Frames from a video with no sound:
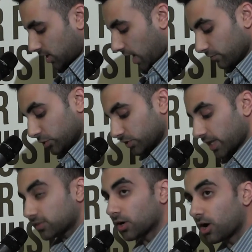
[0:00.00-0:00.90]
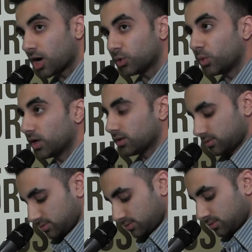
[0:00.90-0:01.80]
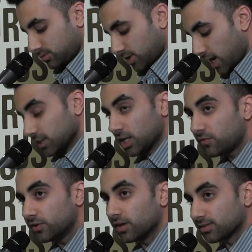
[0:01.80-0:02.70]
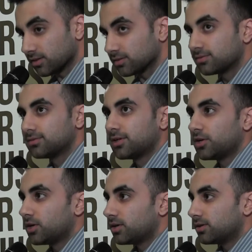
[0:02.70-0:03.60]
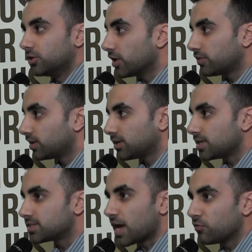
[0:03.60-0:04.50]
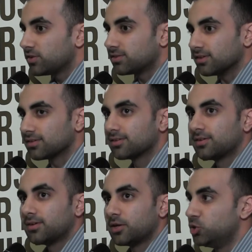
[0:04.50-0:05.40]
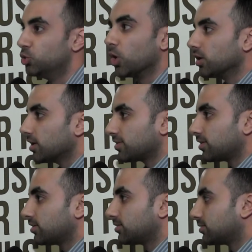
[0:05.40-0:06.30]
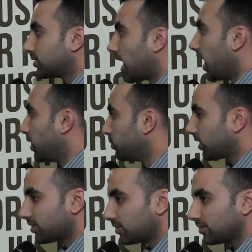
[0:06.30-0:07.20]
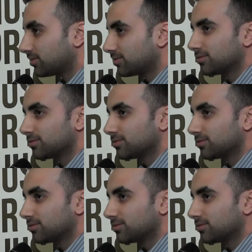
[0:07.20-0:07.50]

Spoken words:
I've learned that the hard way. I love nothing. Nothing is everything. You are nothing. I am nothing.